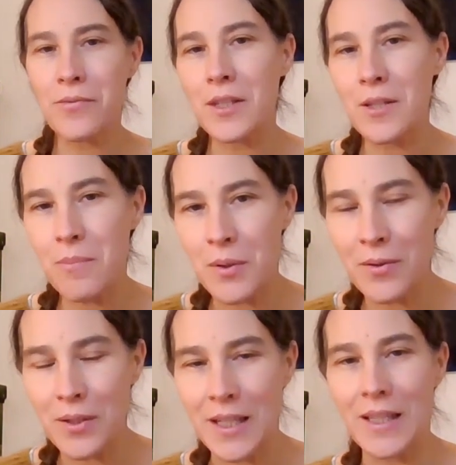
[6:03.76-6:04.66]
of
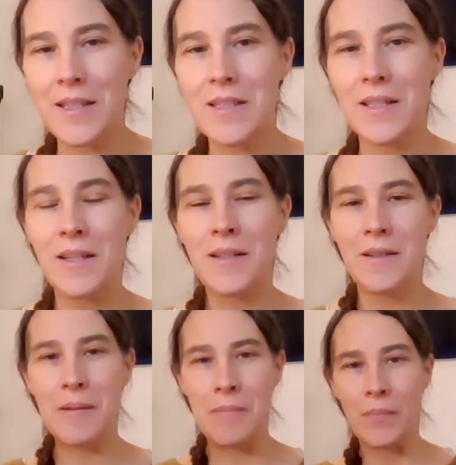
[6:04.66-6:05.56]
experience.
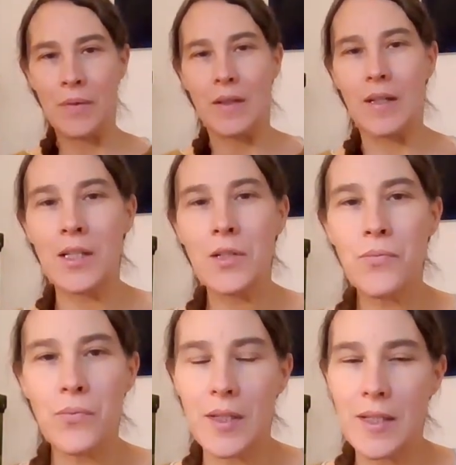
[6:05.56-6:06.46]
And
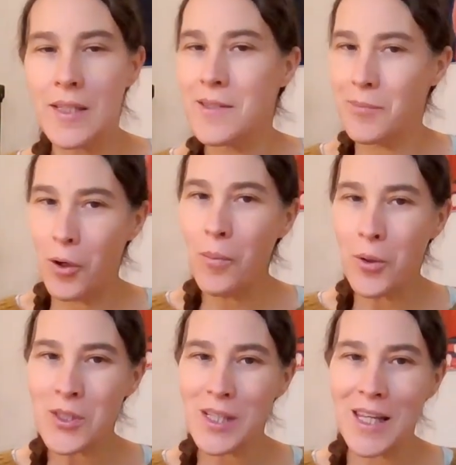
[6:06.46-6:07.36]
if it's
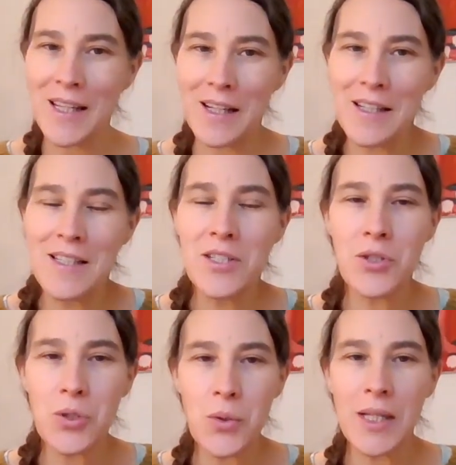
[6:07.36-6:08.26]
almost like
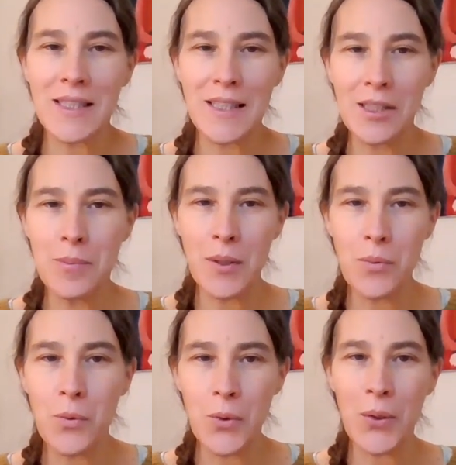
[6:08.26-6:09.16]
doing
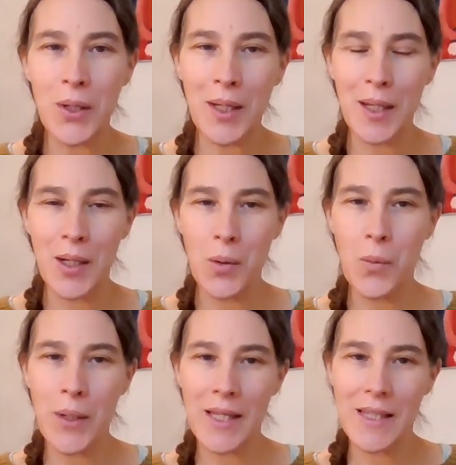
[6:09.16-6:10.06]
therapy work
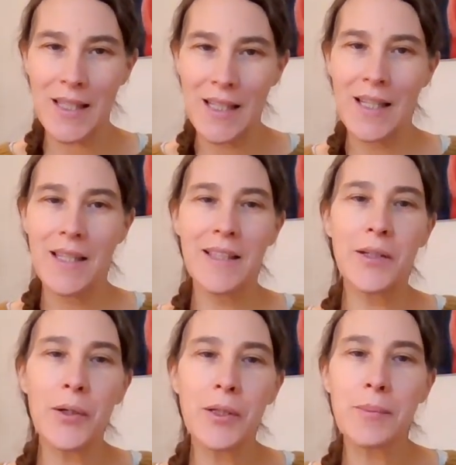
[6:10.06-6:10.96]
with
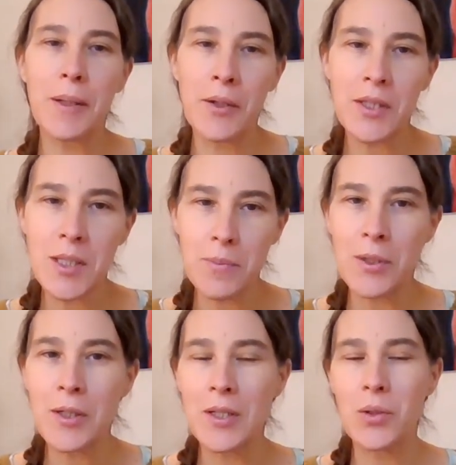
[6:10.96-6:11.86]
the earthbound
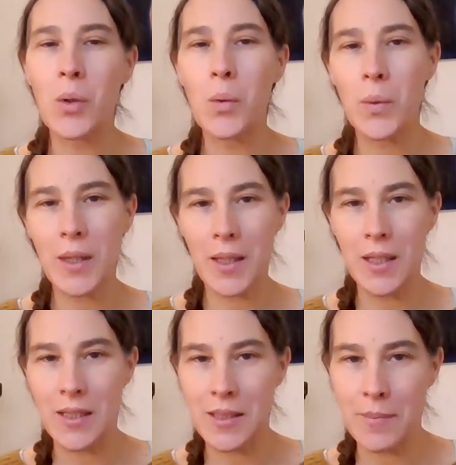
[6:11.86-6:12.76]
spirit or with
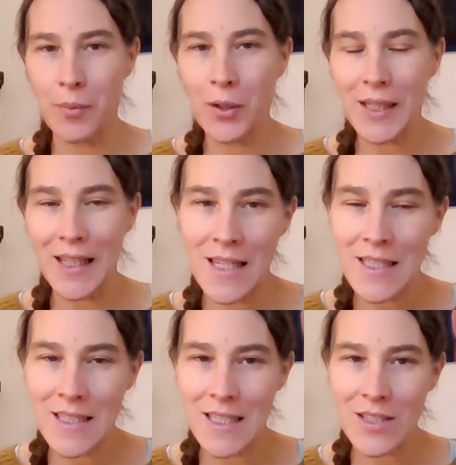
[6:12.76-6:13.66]
the demonic
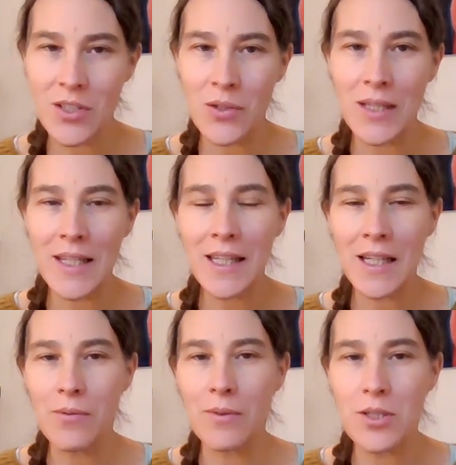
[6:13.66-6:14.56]
entity, so they
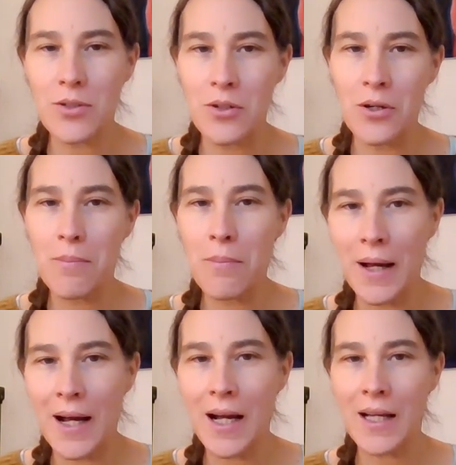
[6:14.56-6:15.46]
can return
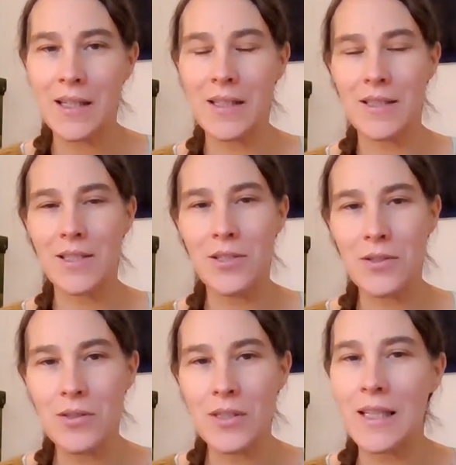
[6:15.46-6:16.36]
back
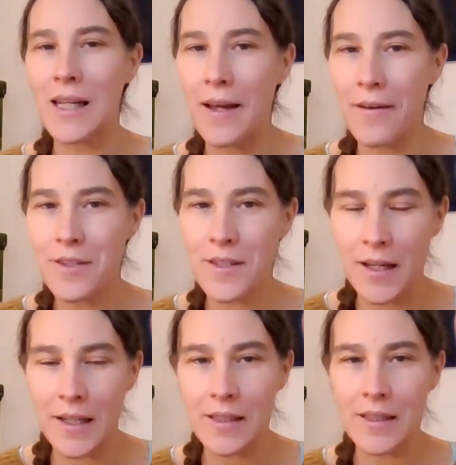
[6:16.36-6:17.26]
to the life
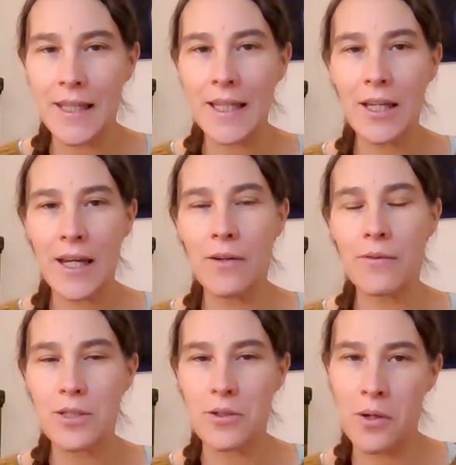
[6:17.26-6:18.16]
cycle. They can
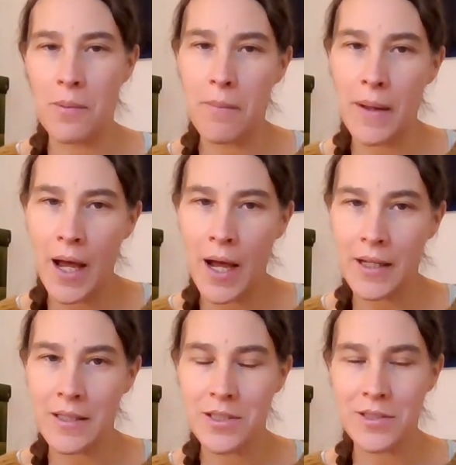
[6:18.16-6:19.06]
return
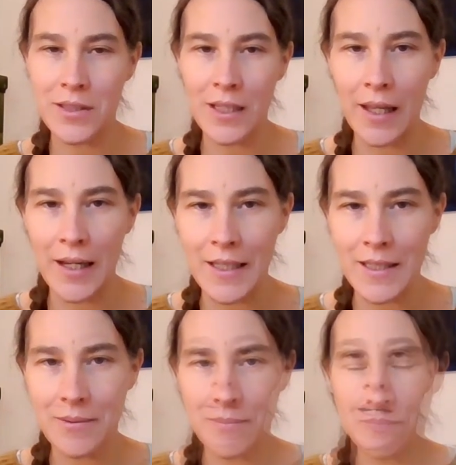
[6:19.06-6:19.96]
back to the
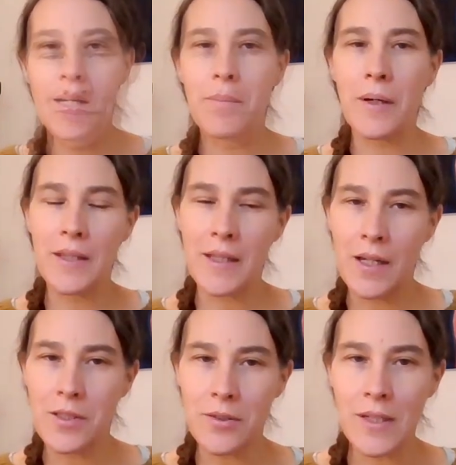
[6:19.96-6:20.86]
light. And by
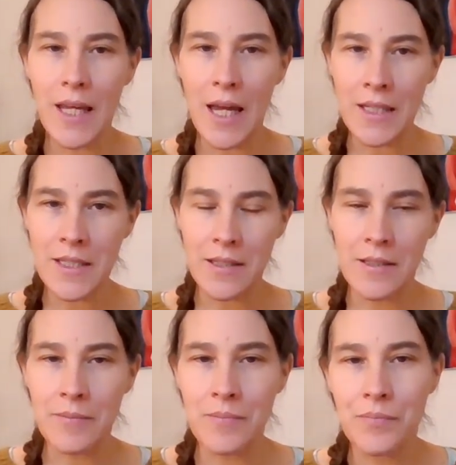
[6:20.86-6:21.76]
that,
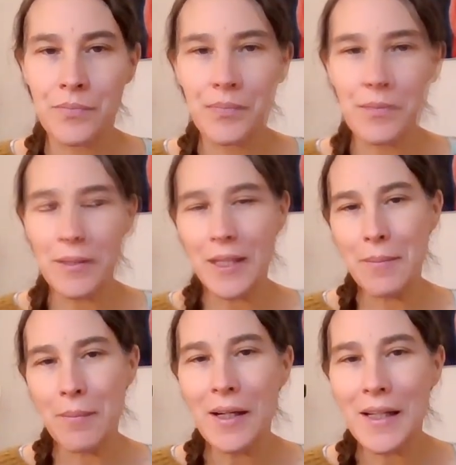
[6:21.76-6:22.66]
re-enter, keeping
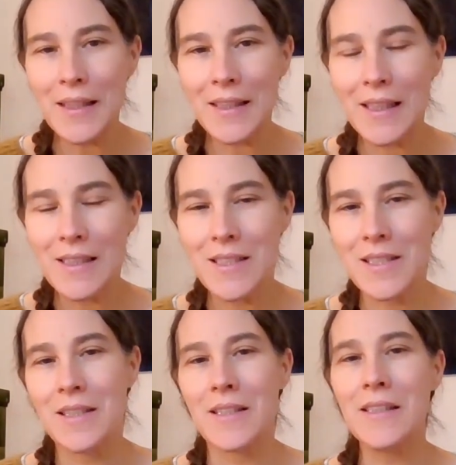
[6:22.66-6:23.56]
in mind that
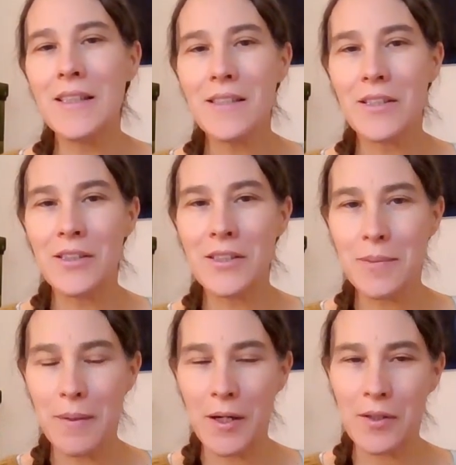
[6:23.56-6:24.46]
these
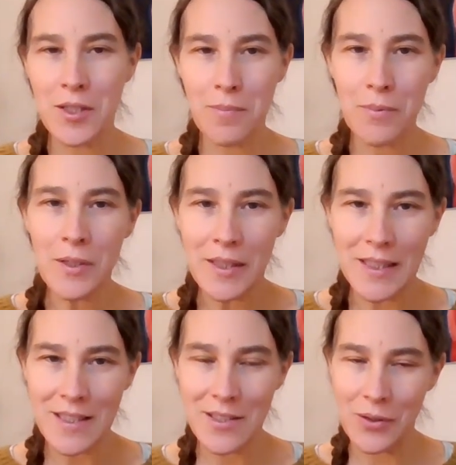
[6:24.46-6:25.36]
earthbound
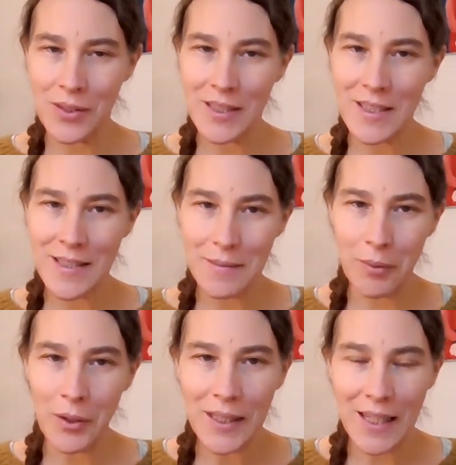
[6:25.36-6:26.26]
spirits or these
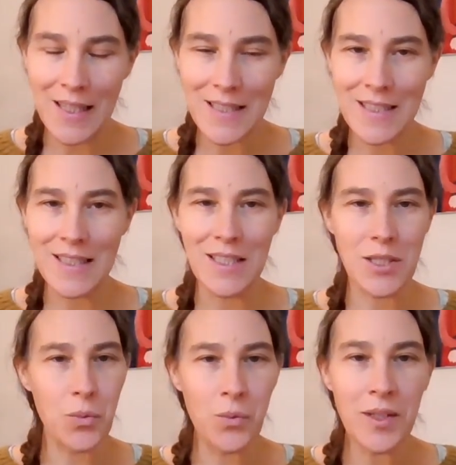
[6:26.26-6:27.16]
demonic
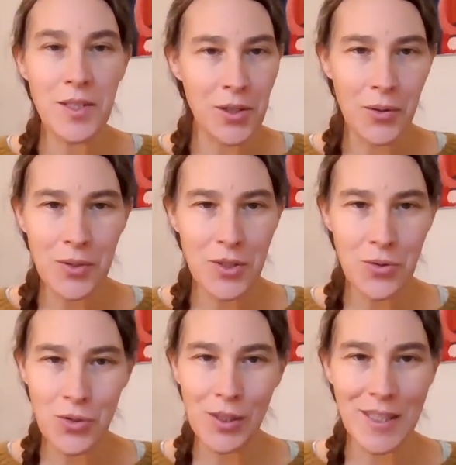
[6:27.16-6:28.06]
entities, we don't
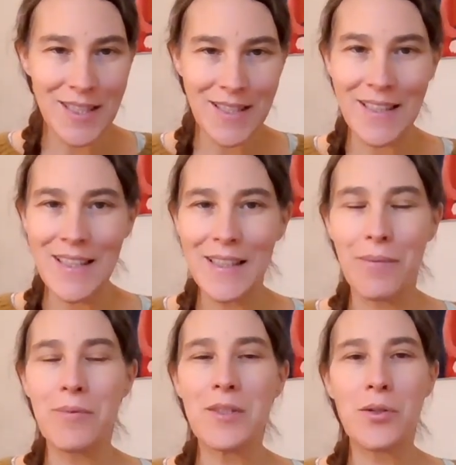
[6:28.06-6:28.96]
usually see
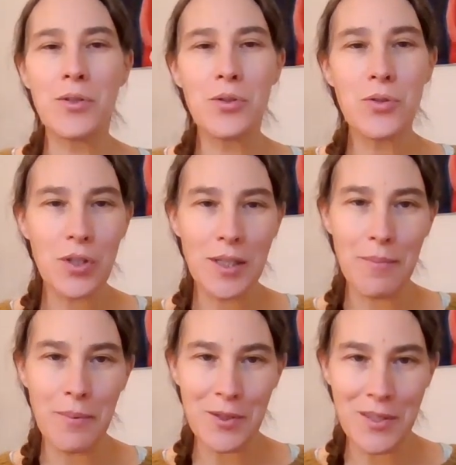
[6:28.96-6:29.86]
them. We don't
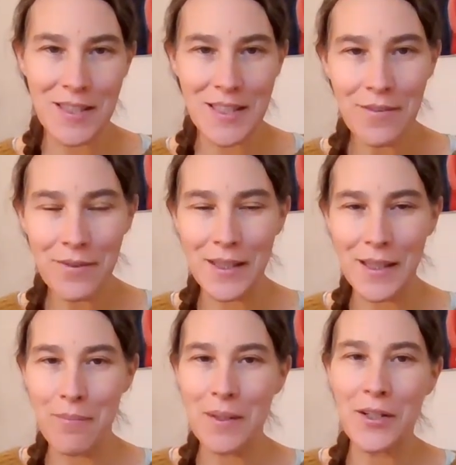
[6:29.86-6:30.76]
usually perceive
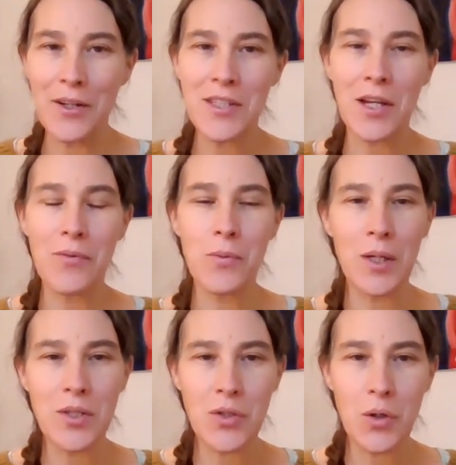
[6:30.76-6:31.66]
them because
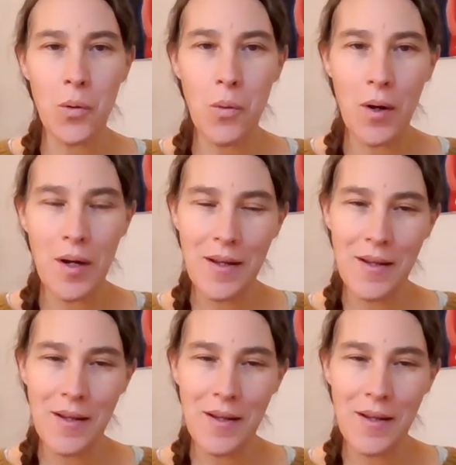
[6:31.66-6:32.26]
we are so